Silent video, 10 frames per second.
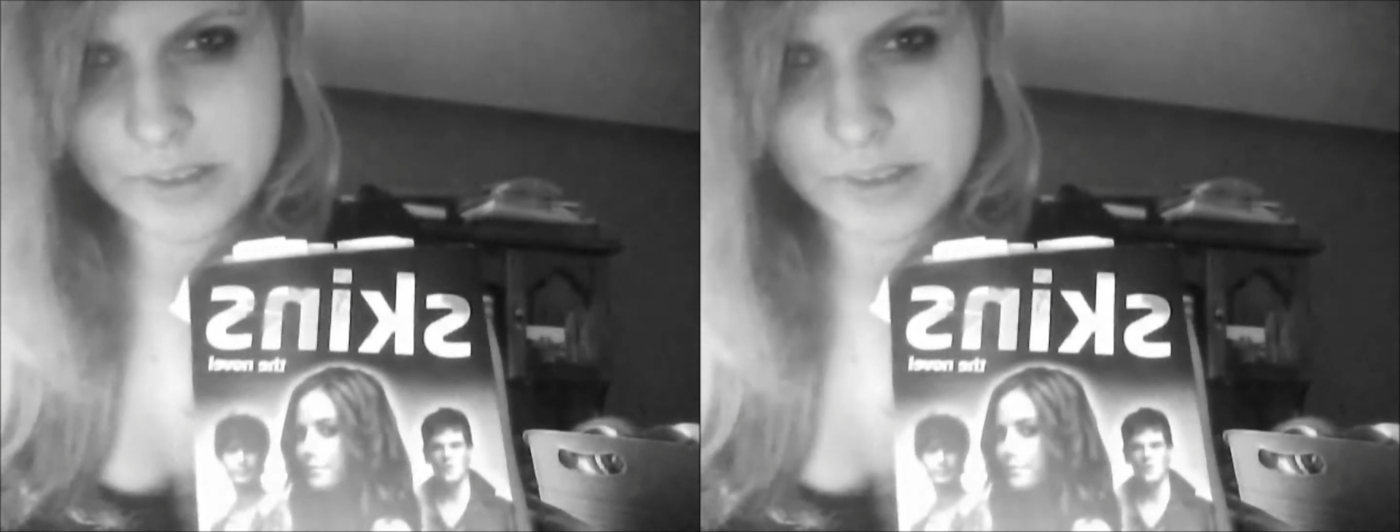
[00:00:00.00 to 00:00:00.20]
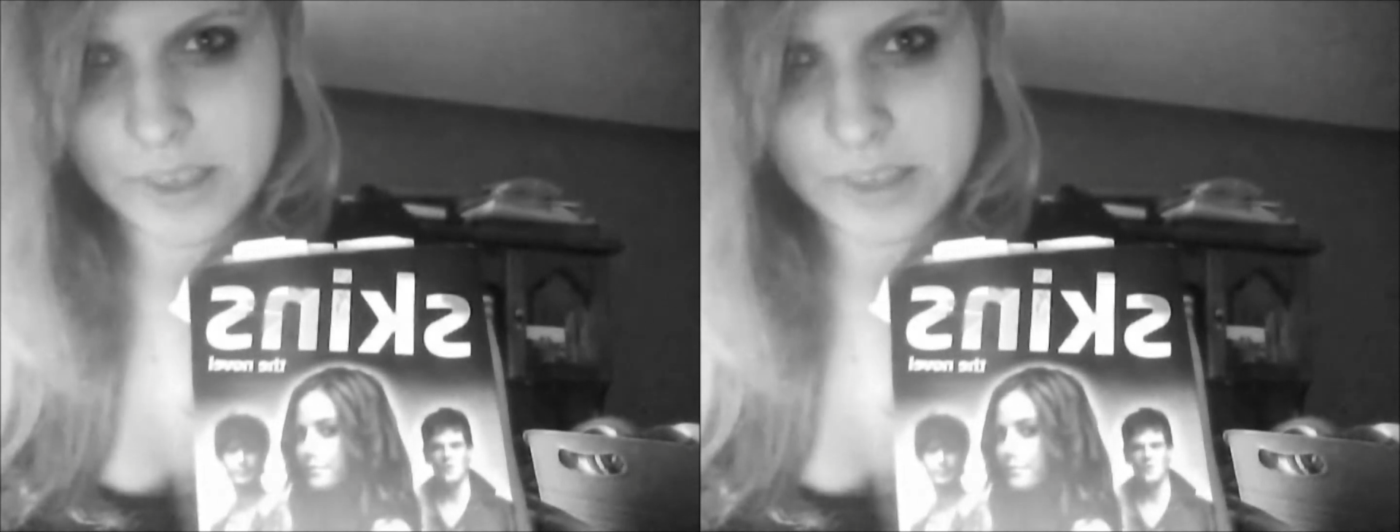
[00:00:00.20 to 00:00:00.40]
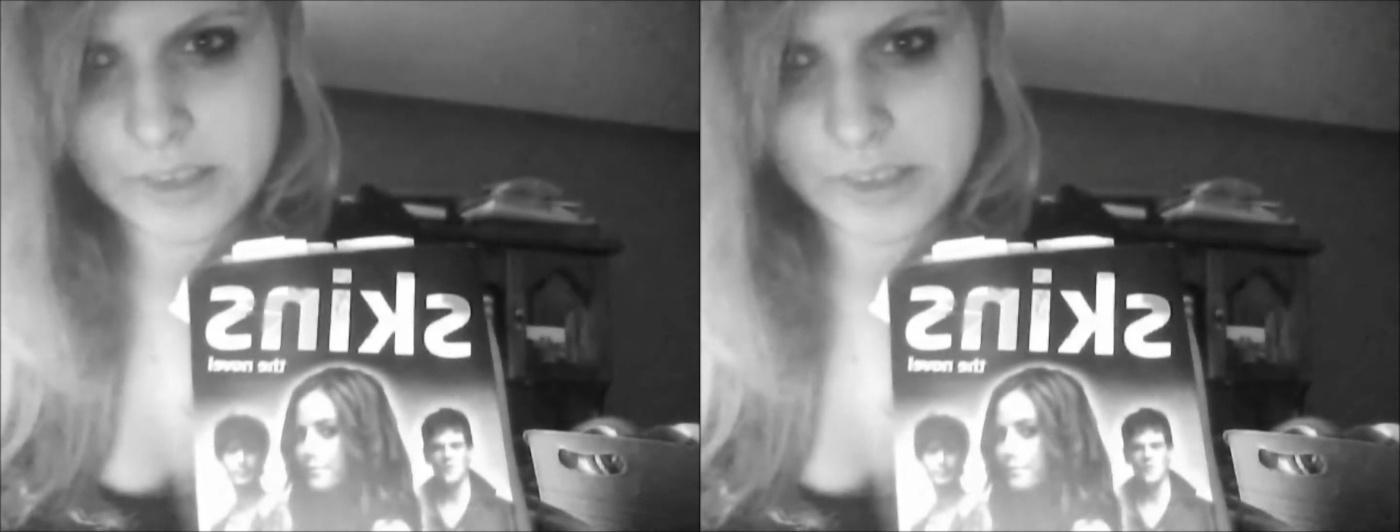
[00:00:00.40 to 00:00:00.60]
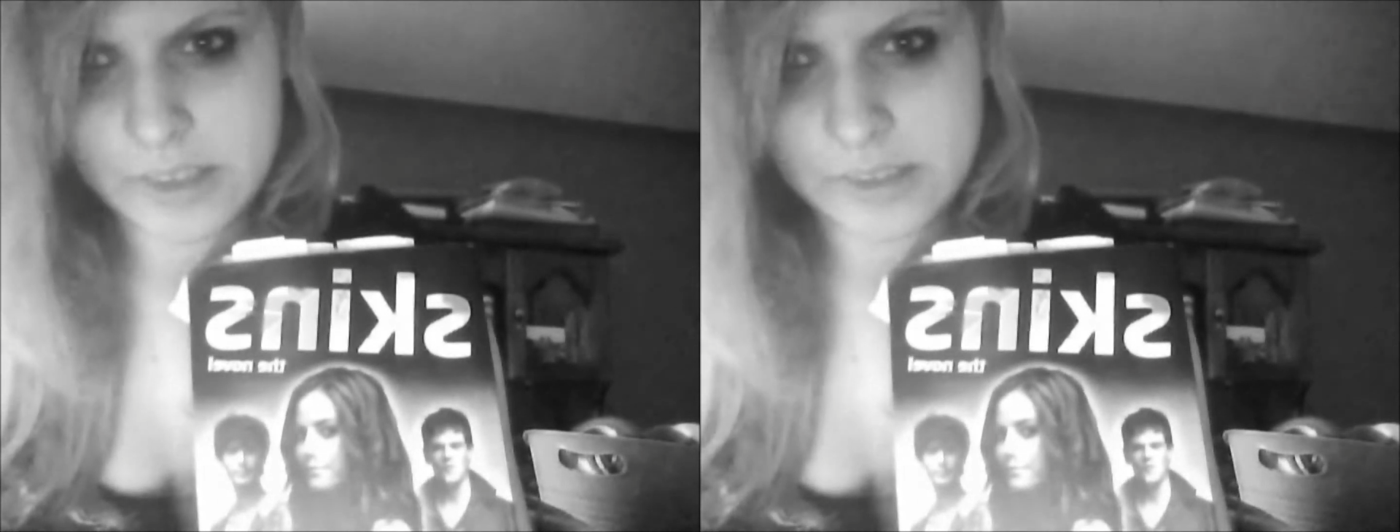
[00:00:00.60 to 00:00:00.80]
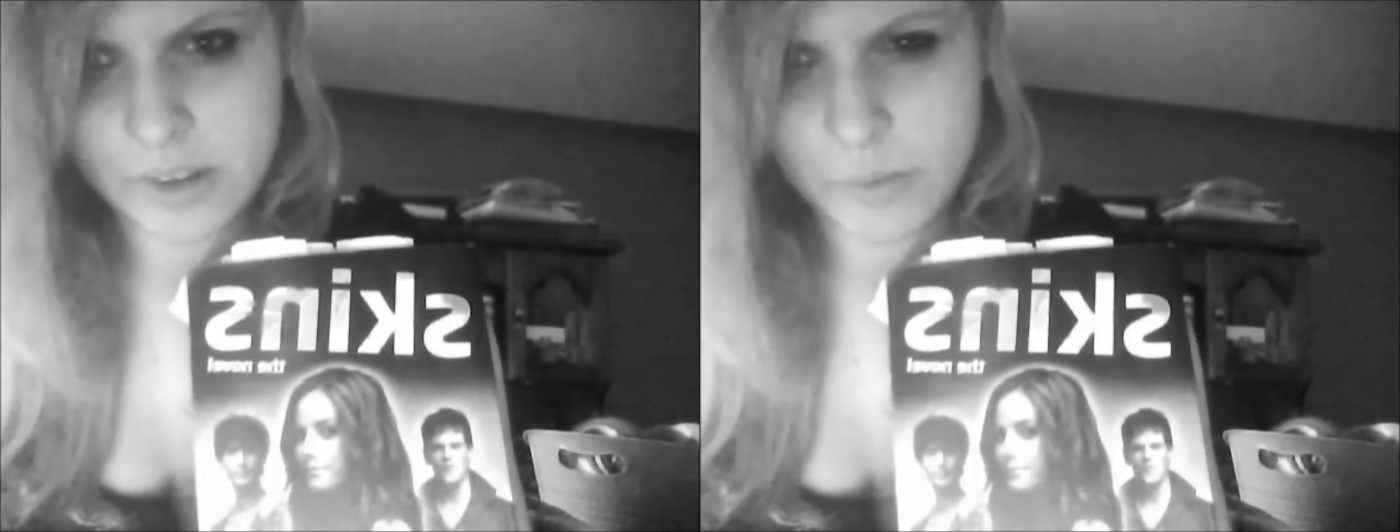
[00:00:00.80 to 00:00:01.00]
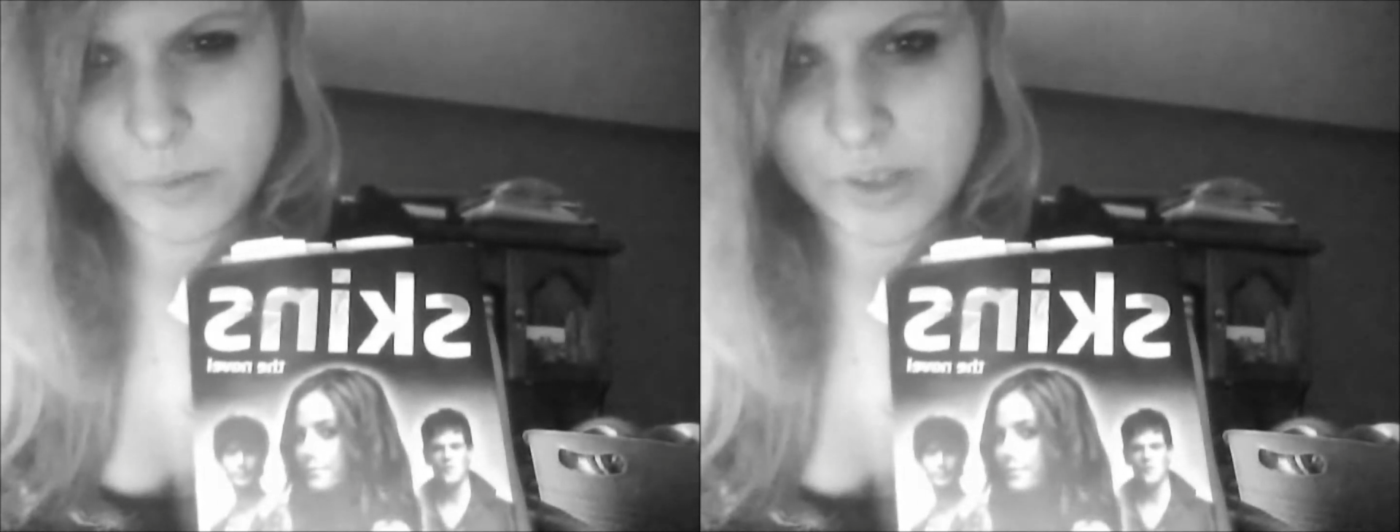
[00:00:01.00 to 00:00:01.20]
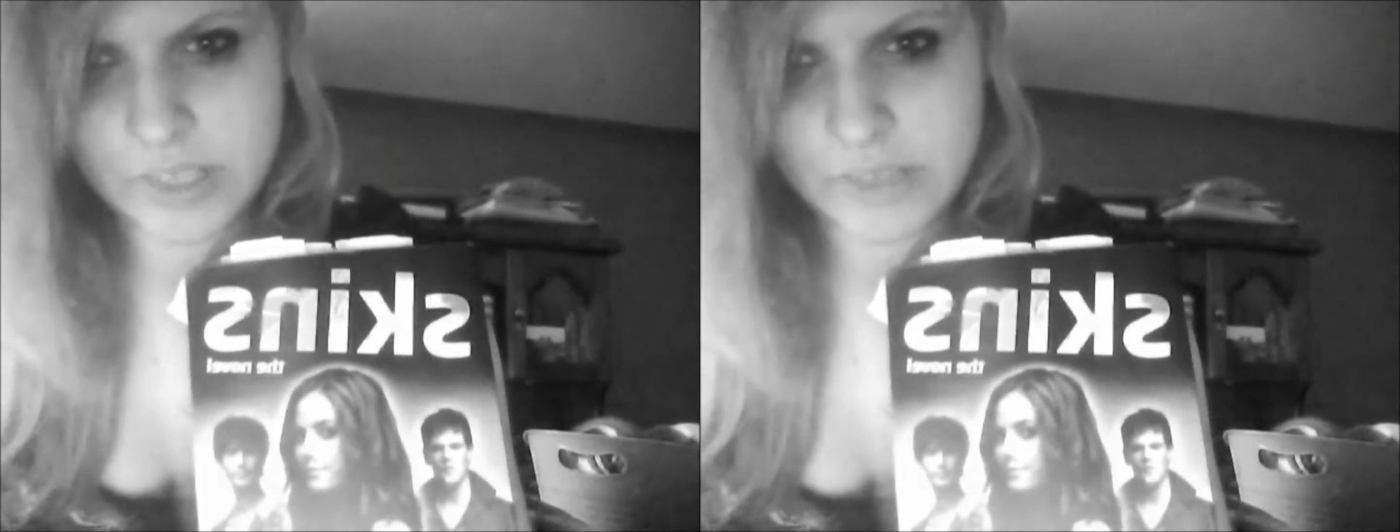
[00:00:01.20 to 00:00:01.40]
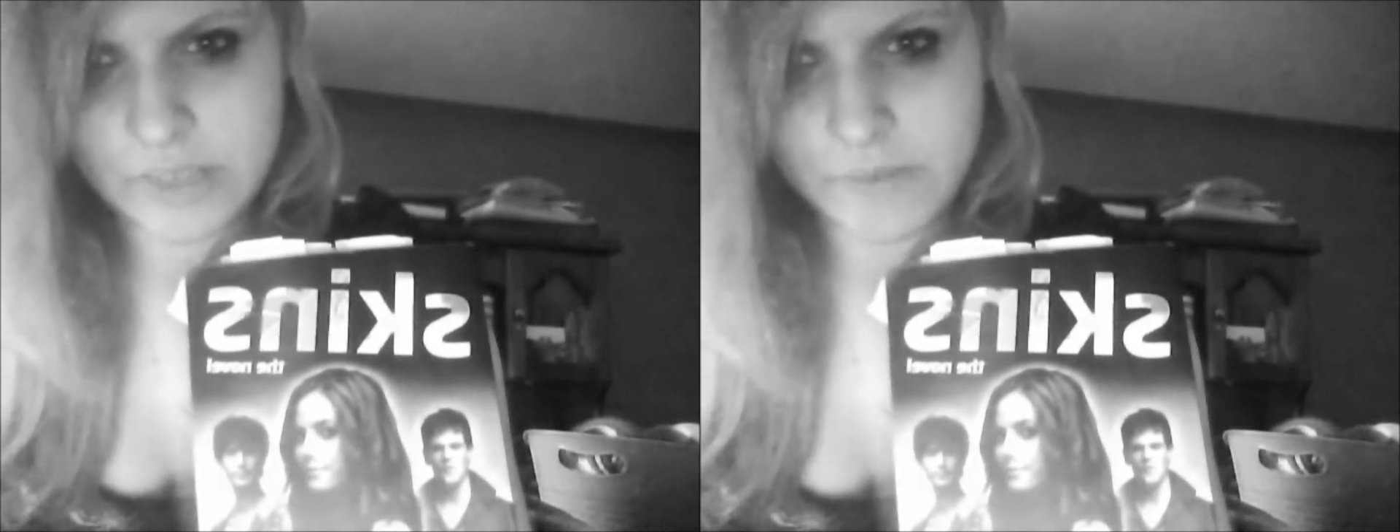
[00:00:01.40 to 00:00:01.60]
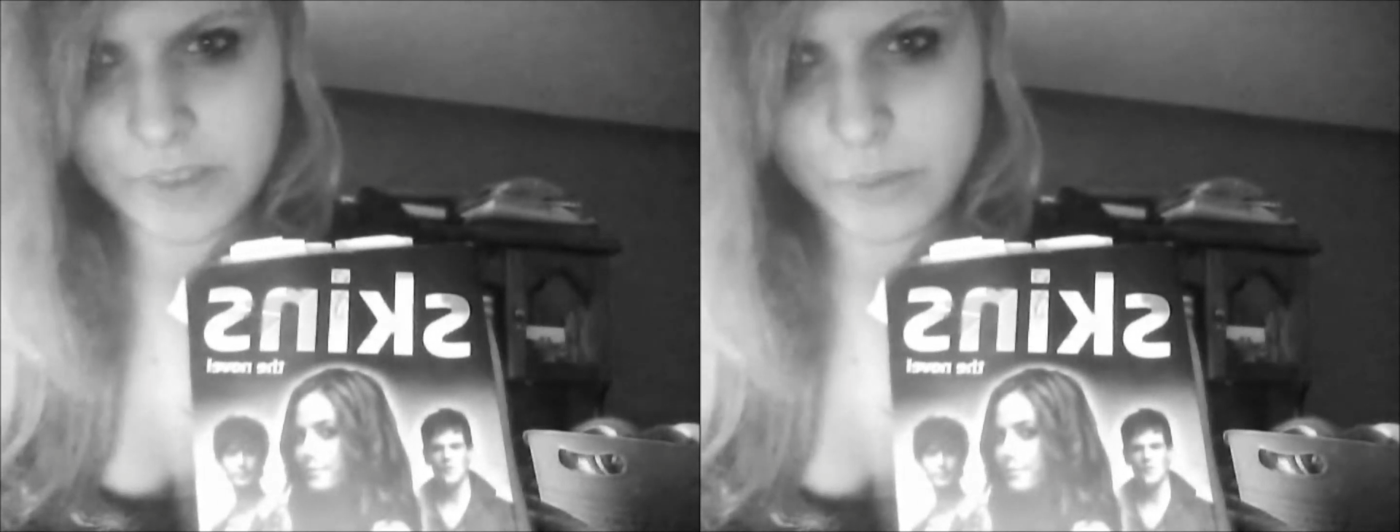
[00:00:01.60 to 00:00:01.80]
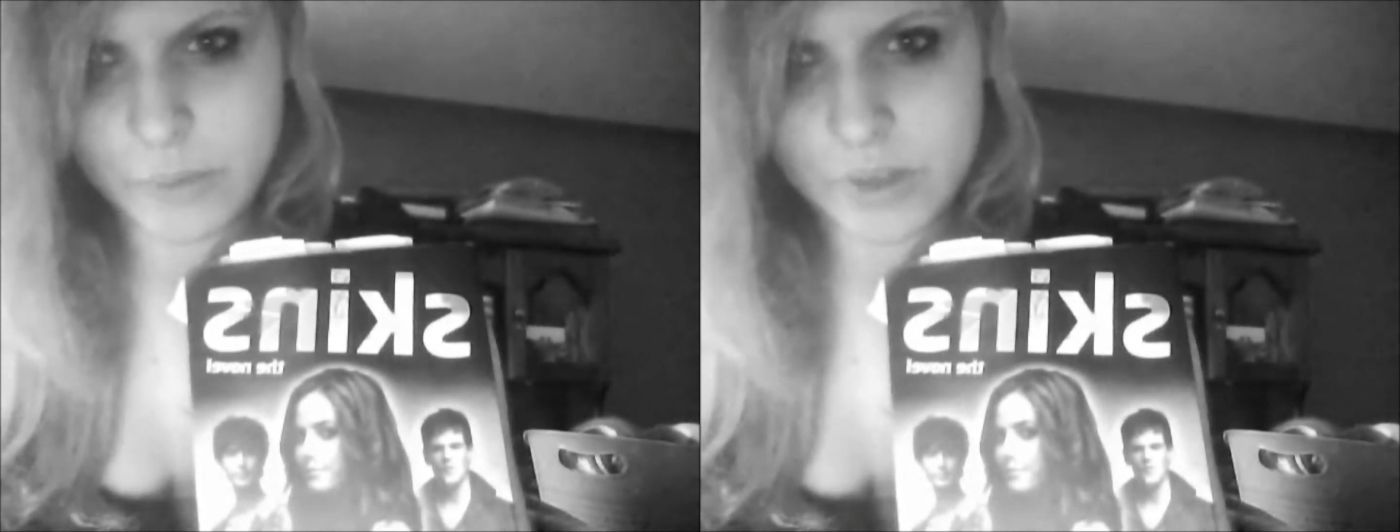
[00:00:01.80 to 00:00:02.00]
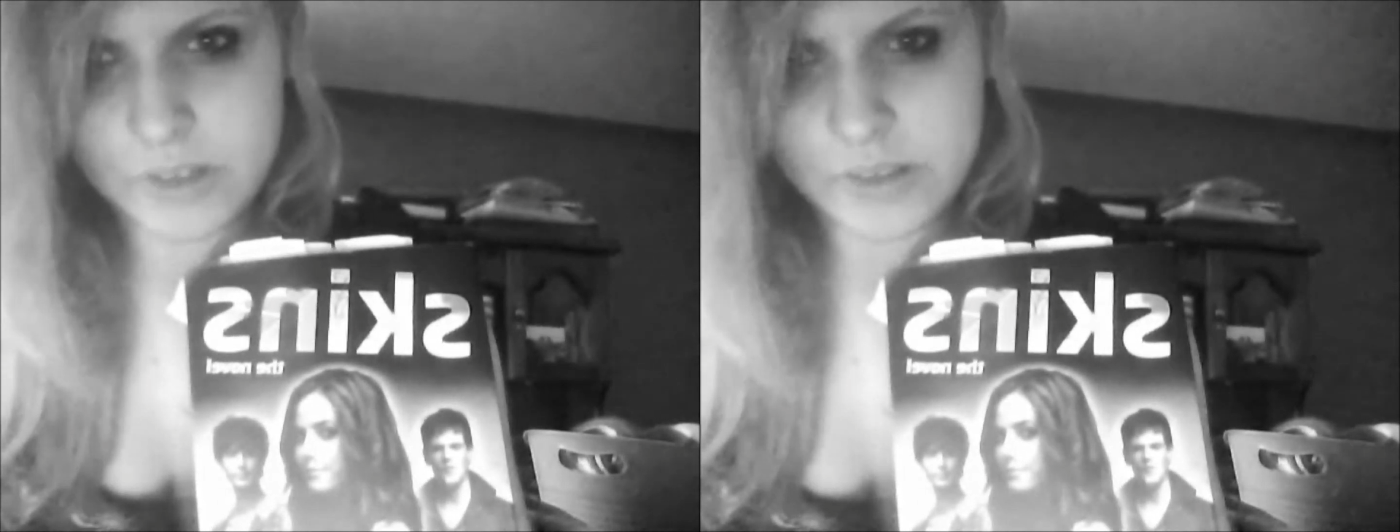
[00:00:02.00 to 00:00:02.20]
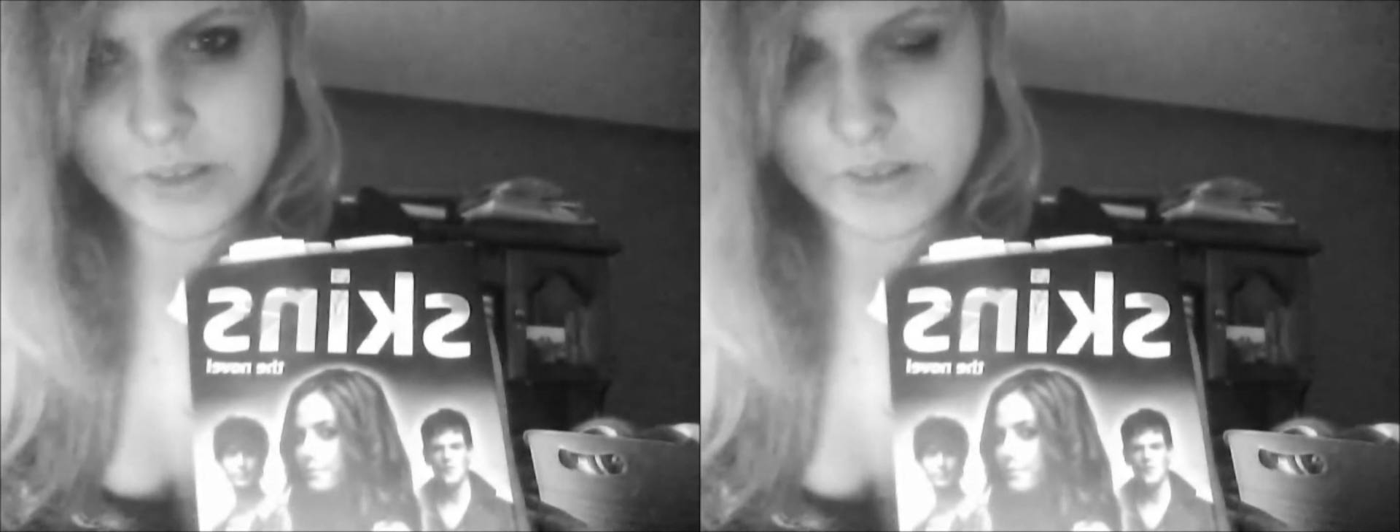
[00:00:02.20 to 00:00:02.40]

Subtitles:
and I started watching the 5th one.